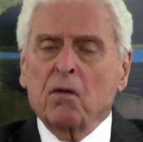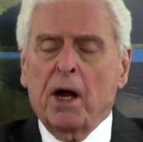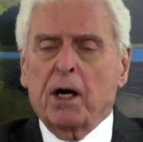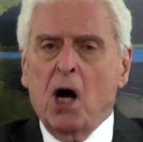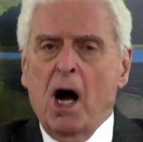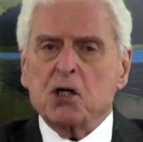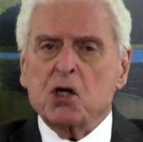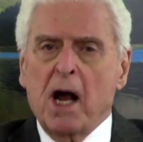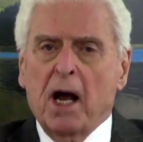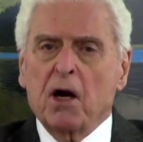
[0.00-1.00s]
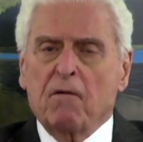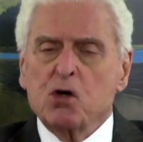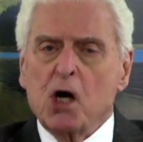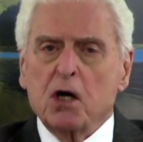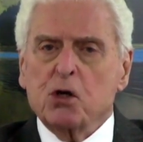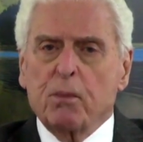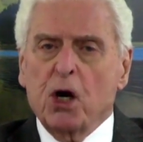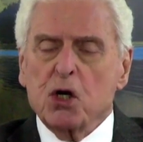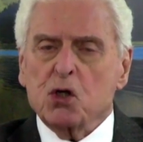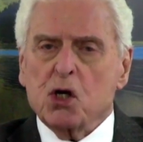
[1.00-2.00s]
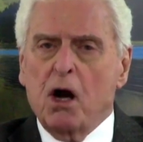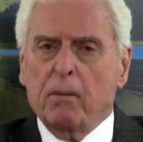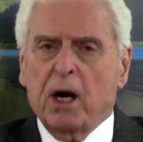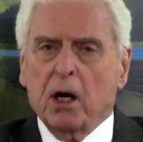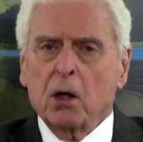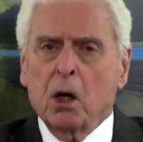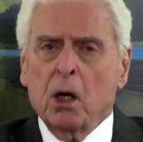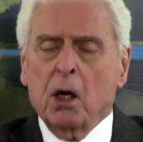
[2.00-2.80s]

that God's hand of judgment is coming,